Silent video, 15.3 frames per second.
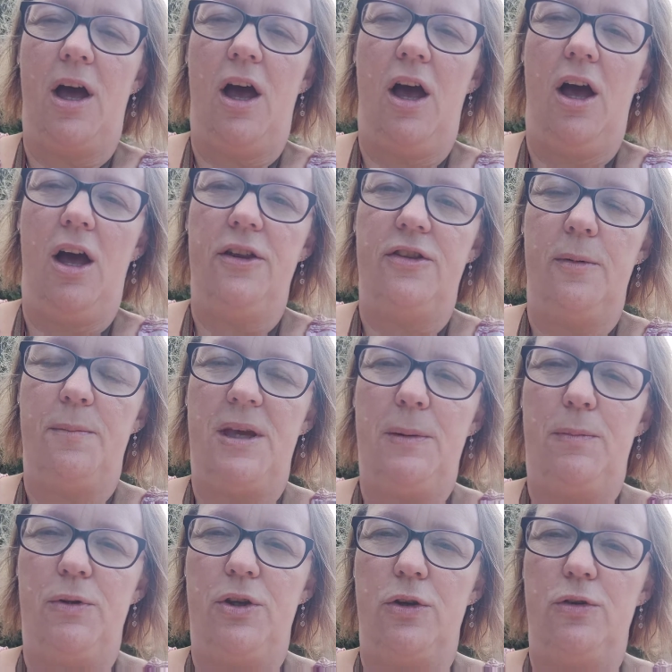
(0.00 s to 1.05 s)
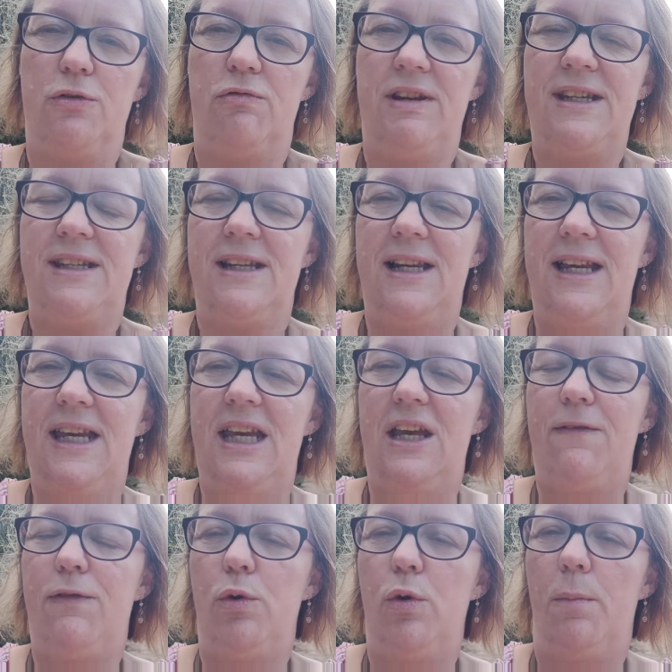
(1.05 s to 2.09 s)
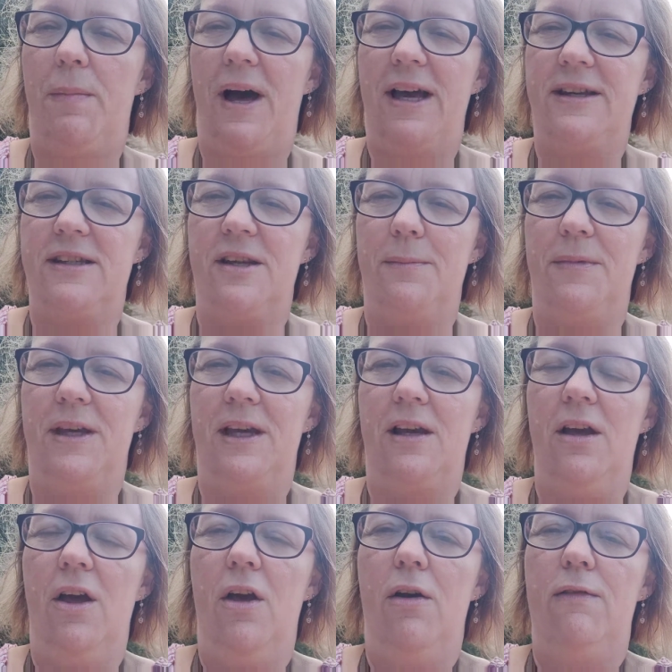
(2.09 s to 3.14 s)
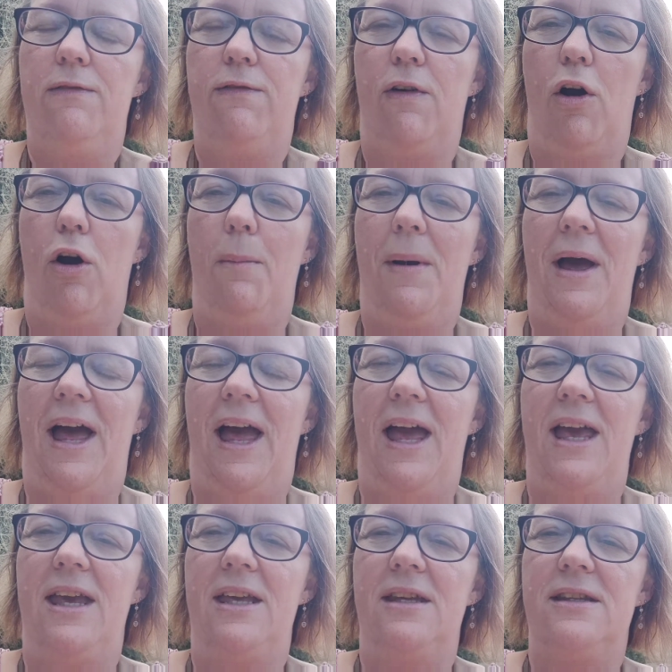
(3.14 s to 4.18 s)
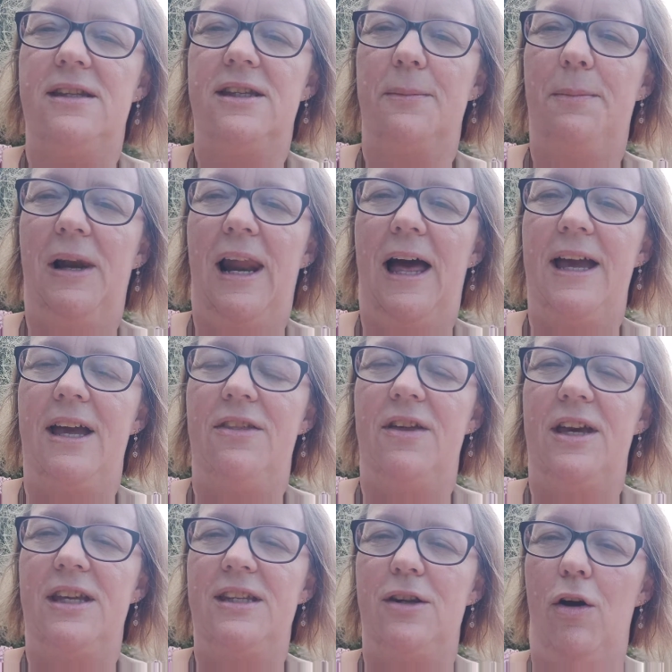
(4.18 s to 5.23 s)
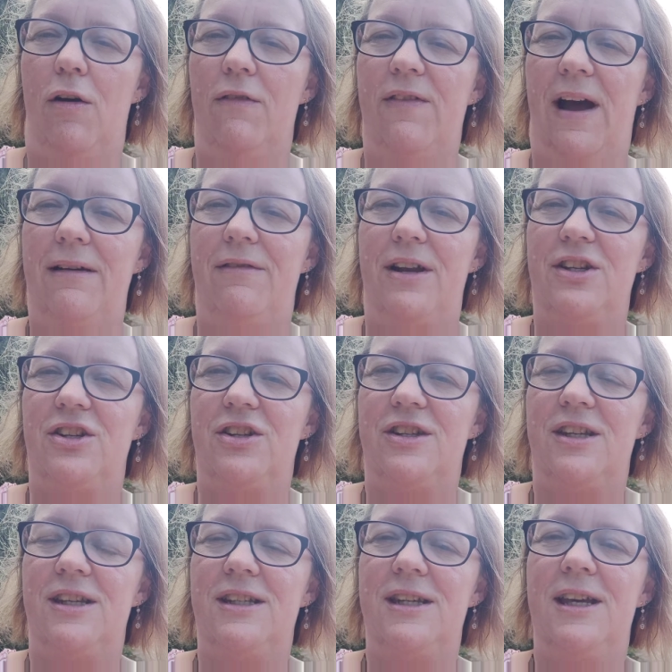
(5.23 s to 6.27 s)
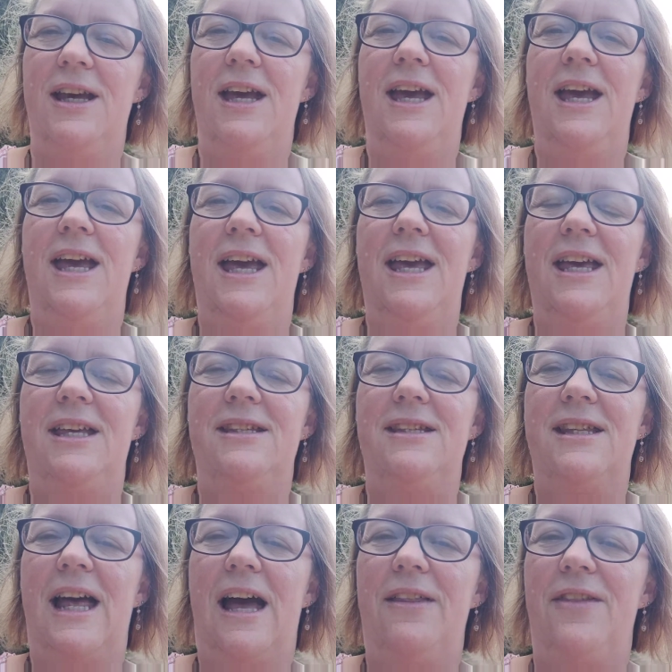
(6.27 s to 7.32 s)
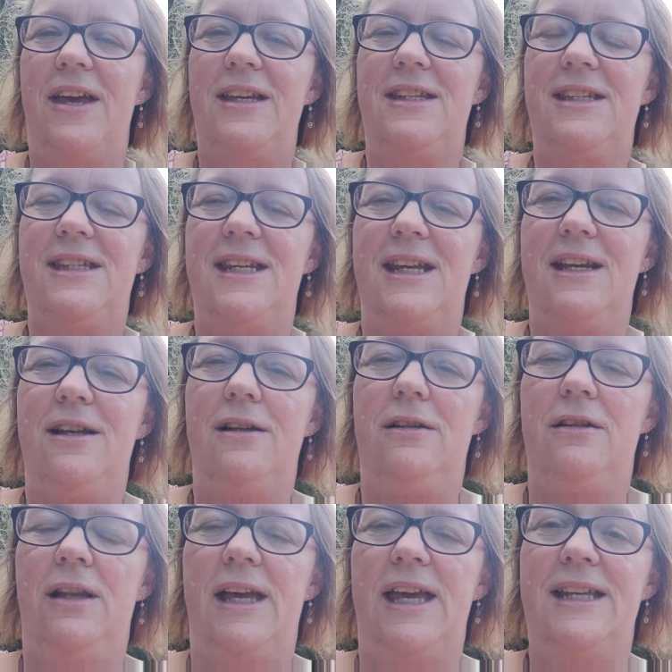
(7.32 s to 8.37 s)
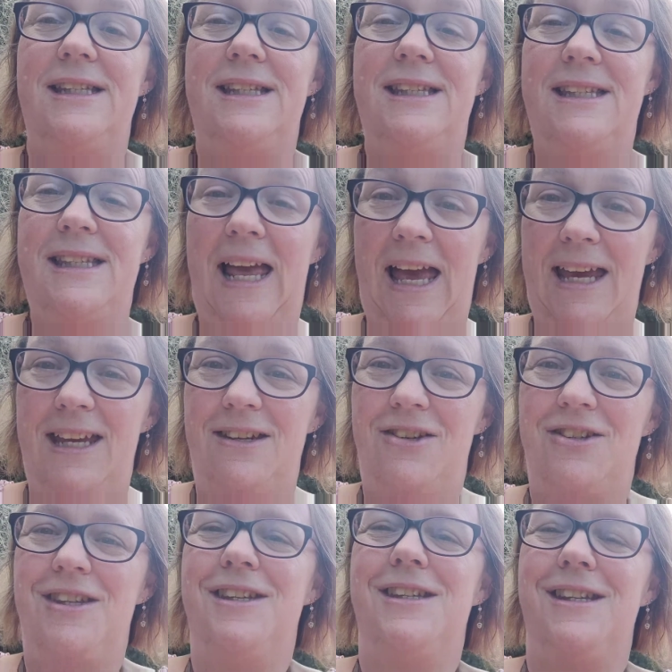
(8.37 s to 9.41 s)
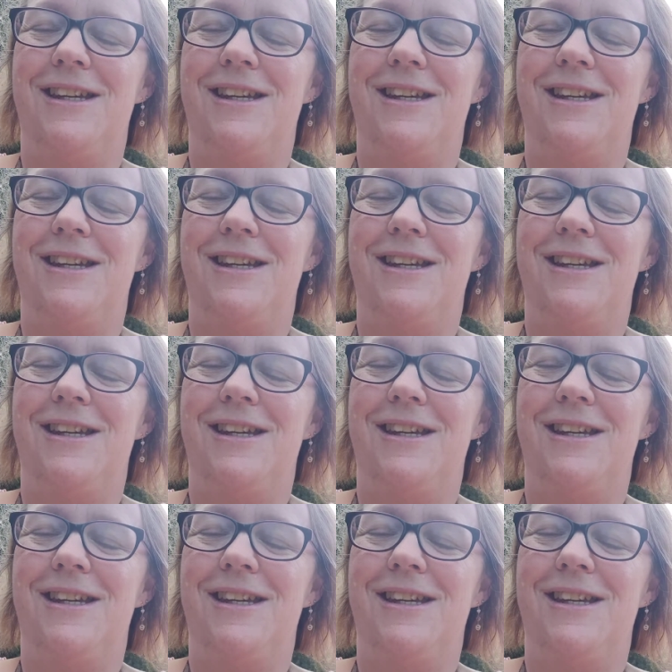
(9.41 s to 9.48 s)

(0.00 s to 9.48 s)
heard that people use recently. If you are buying something from a supplier that is not VAT registered, is that they still, in Sage they